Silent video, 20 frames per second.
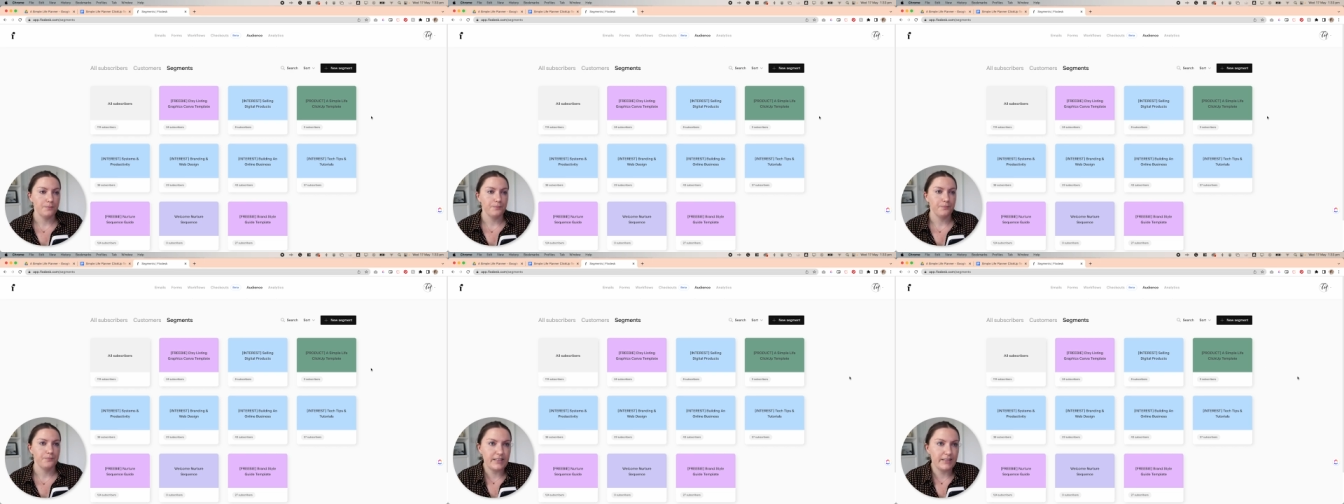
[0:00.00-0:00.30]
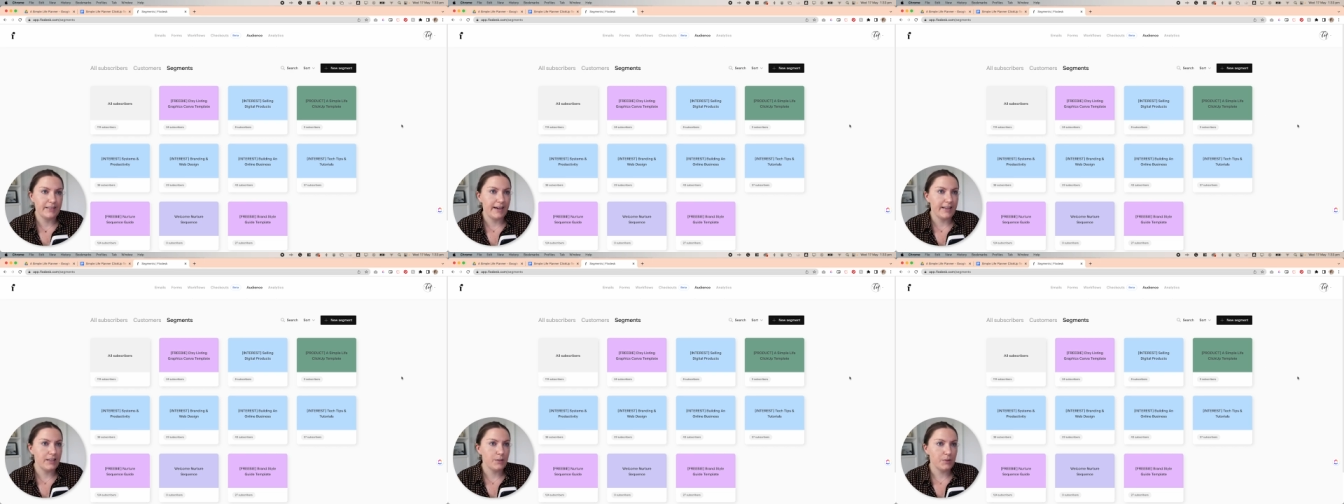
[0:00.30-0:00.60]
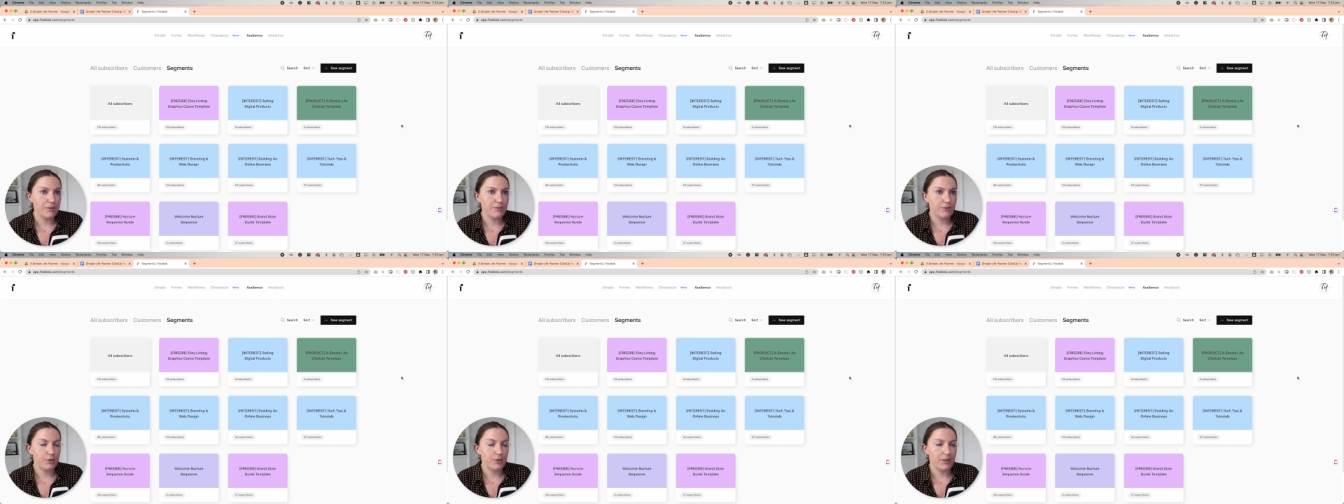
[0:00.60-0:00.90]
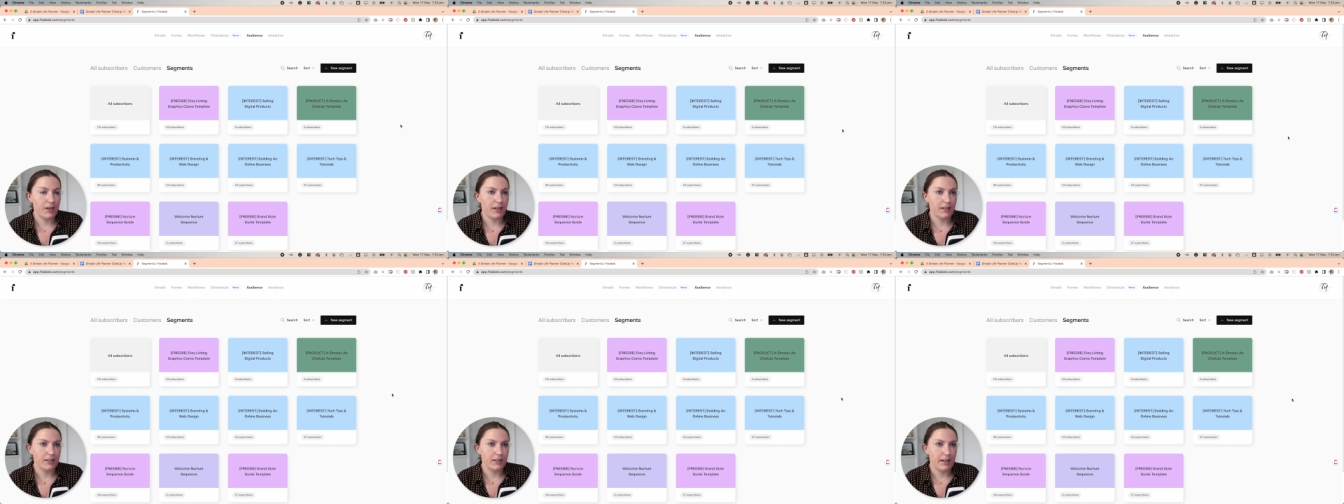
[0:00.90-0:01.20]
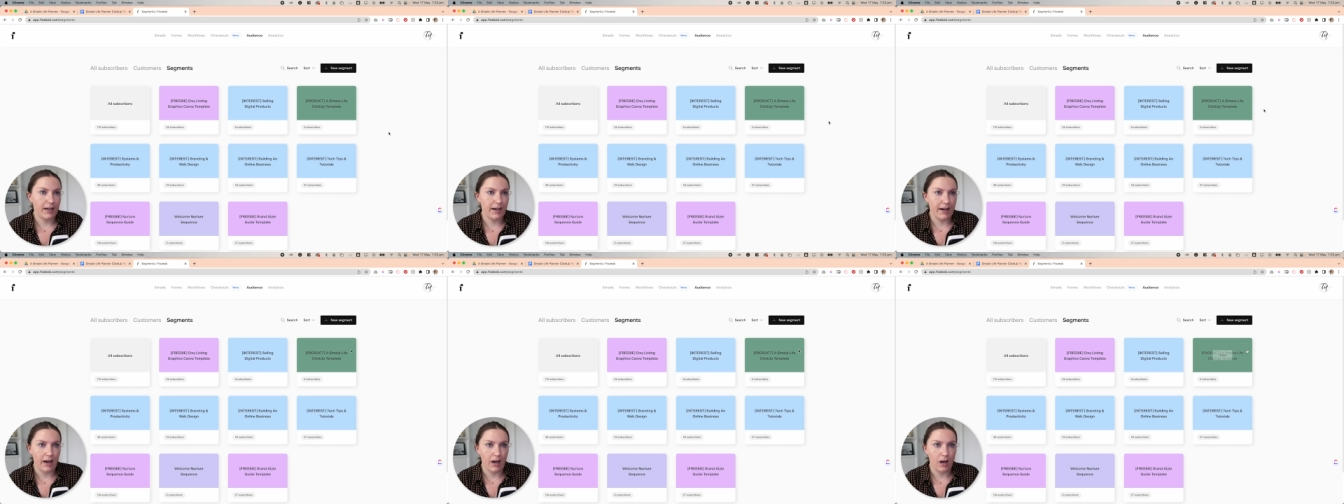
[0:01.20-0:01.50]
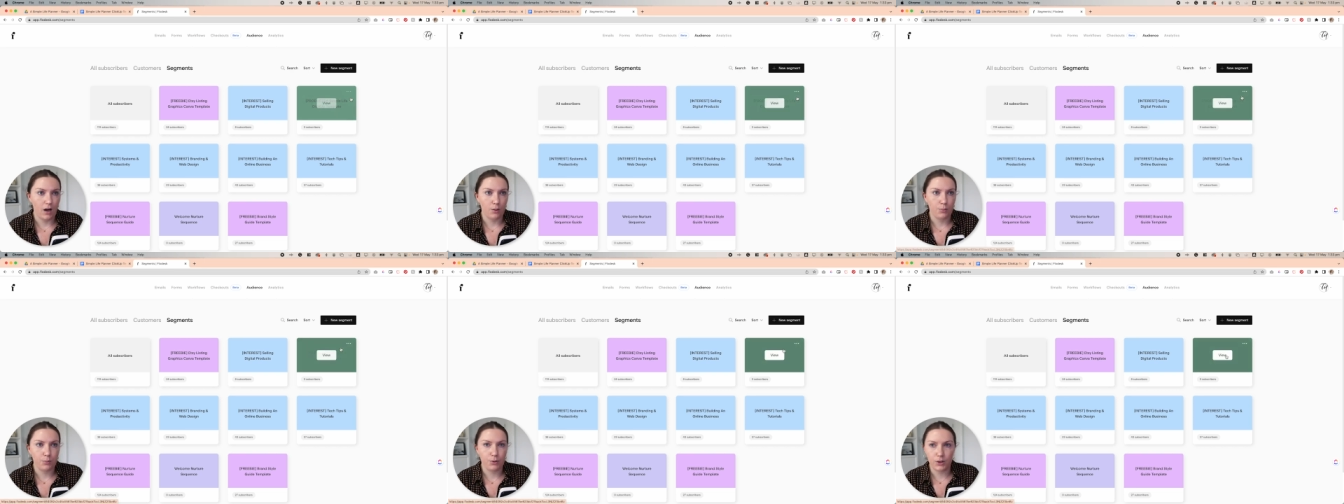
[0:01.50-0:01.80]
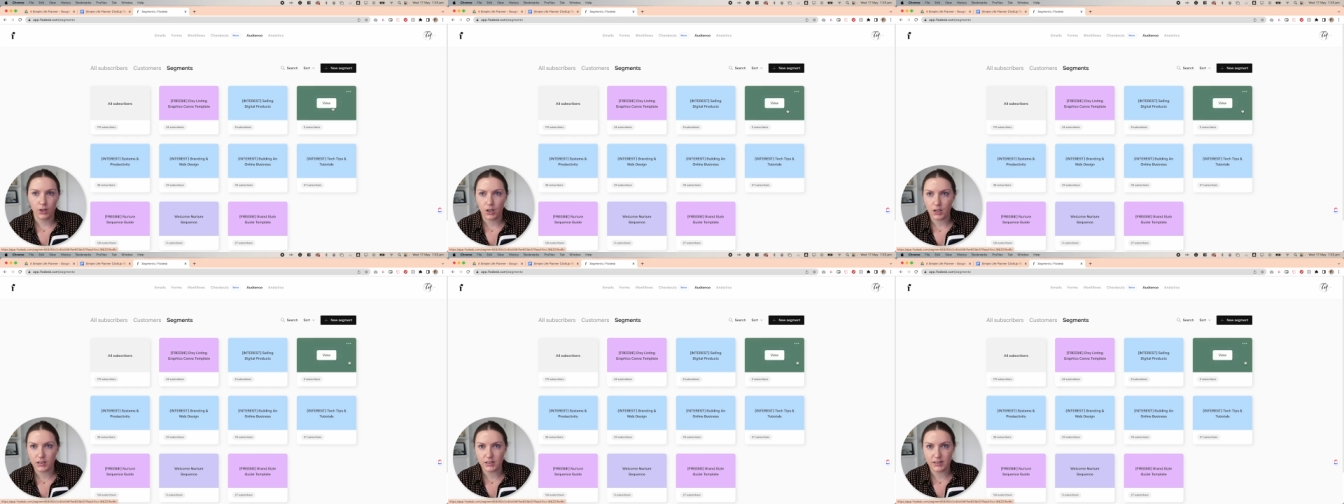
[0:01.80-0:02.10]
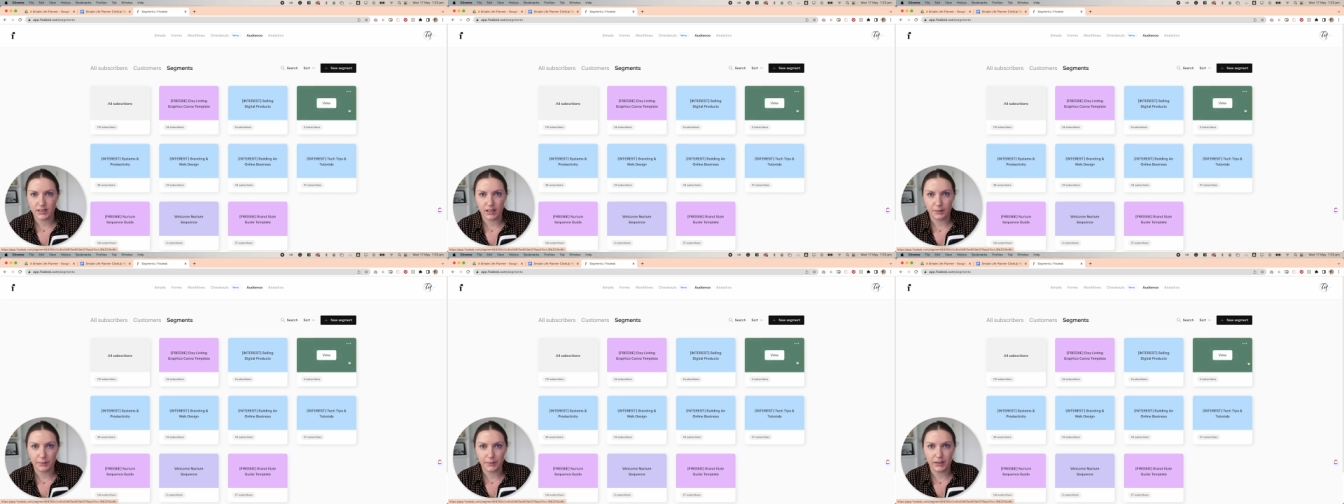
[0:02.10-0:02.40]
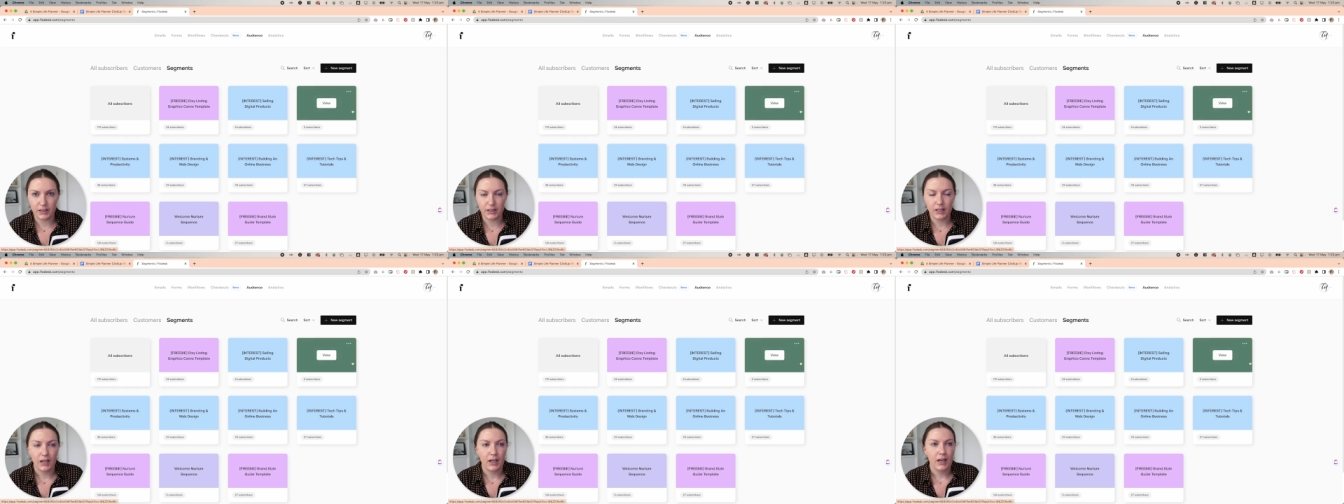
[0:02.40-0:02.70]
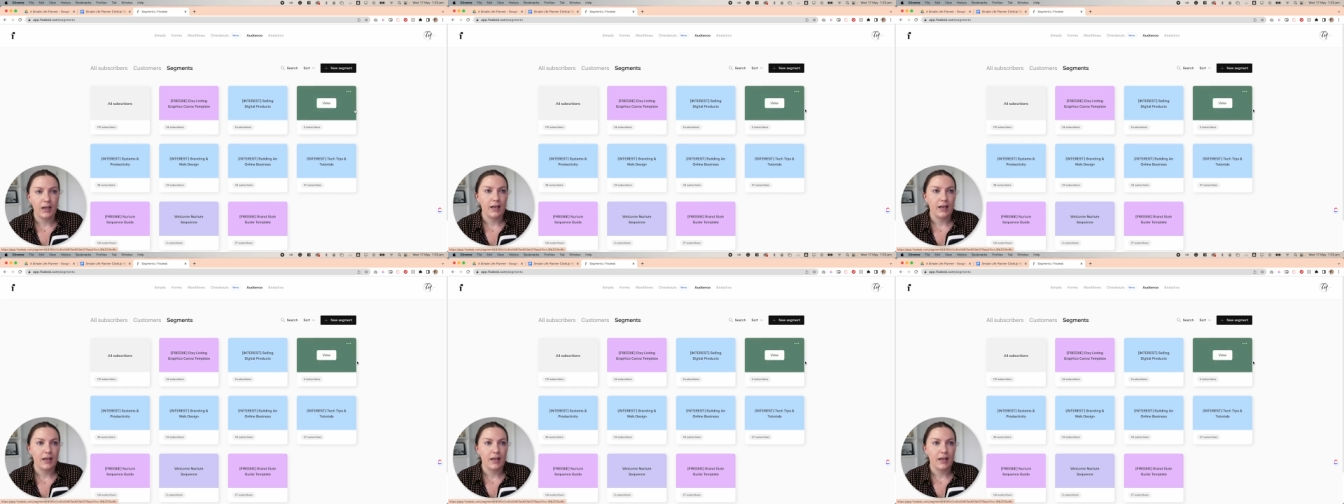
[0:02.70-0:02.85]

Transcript: So now that we've created our product segment,